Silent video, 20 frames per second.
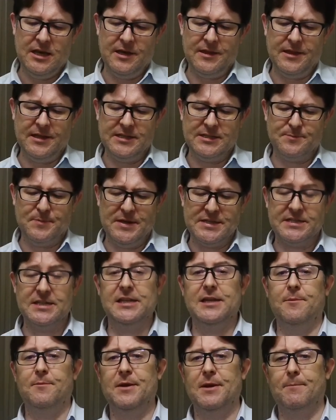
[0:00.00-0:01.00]
I think it's
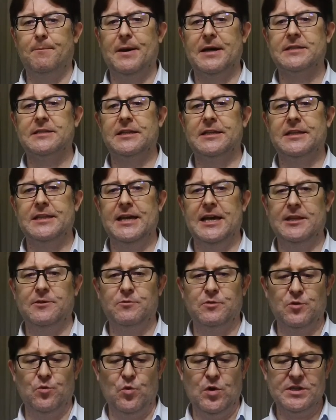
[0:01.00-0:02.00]
basically a big battle at the end
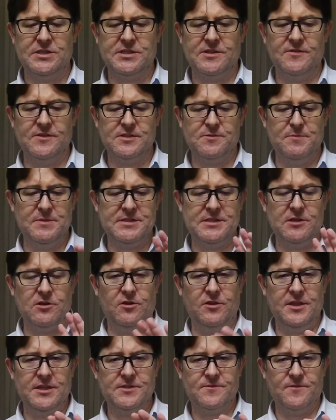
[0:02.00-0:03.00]
with the Wesker is missing
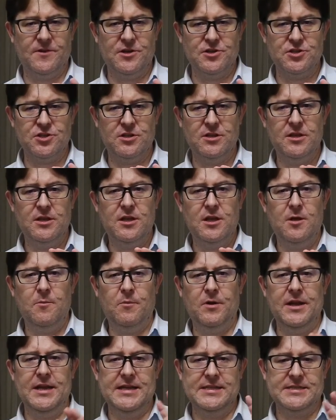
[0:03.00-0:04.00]
on this version,
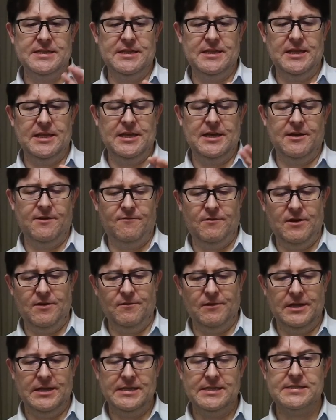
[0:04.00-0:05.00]
but it is in the
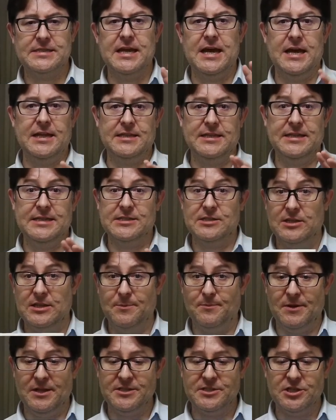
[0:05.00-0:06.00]
re-release and it is in
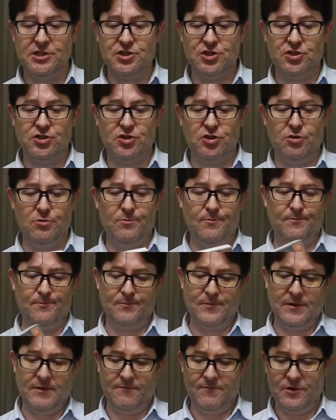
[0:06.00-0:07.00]
the PlayStation 2
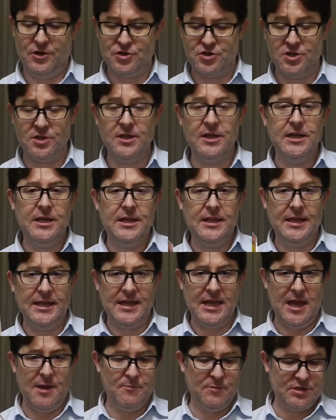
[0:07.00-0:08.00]
version.
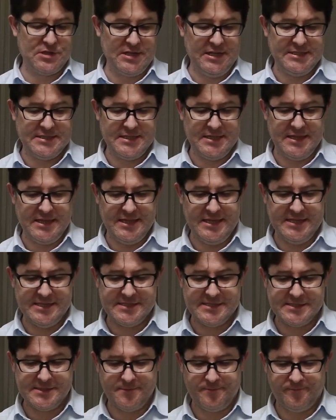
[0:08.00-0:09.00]
It came much later than
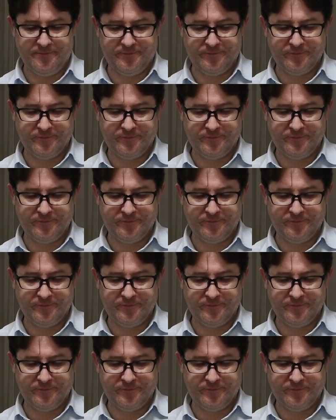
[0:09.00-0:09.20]
this.